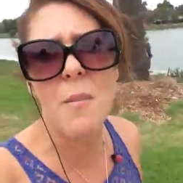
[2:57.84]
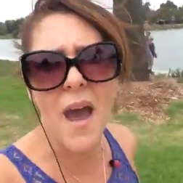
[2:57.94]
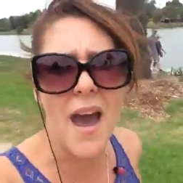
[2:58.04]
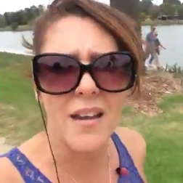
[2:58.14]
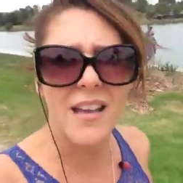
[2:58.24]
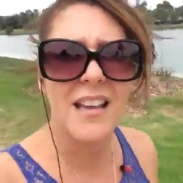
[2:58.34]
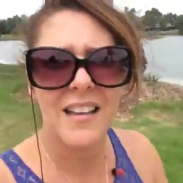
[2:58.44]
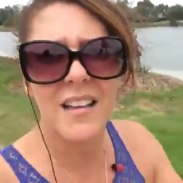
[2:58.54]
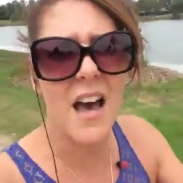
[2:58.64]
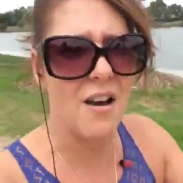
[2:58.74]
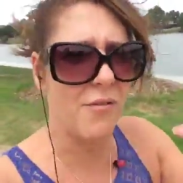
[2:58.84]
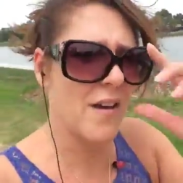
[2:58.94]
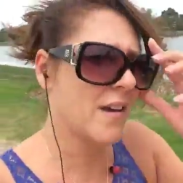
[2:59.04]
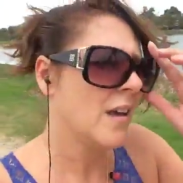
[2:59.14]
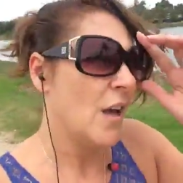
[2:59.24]
about love,
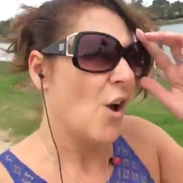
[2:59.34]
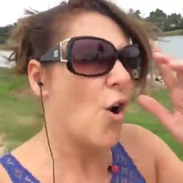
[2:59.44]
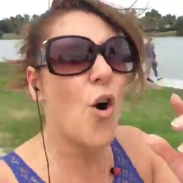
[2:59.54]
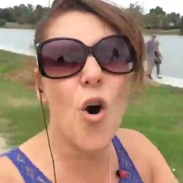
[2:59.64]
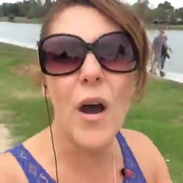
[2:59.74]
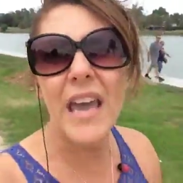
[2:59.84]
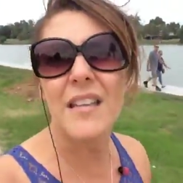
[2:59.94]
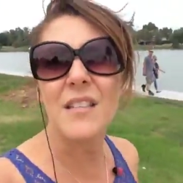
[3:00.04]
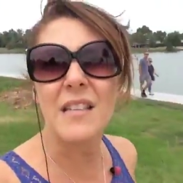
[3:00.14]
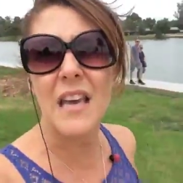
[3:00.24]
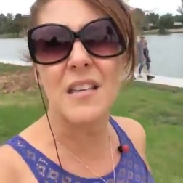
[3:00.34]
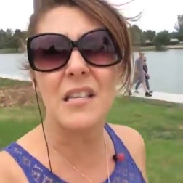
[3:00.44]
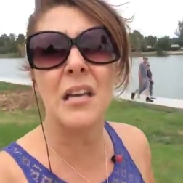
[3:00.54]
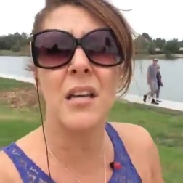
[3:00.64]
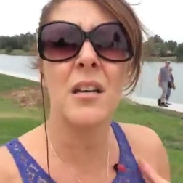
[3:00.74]
or it's this,